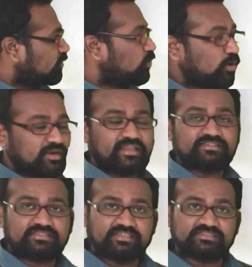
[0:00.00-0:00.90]
The
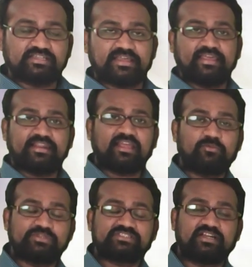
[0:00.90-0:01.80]
cortex is the area
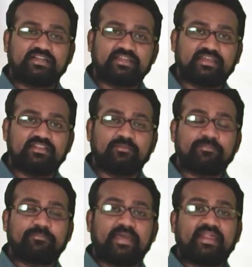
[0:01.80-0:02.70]
which contain
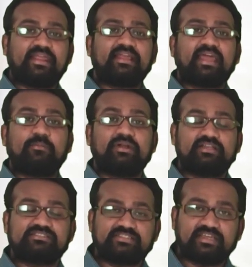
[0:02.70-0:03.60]
the
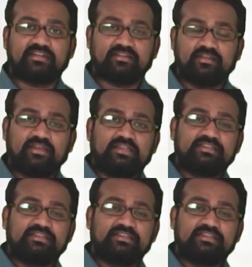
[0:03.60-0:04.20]
parenchymatous cell.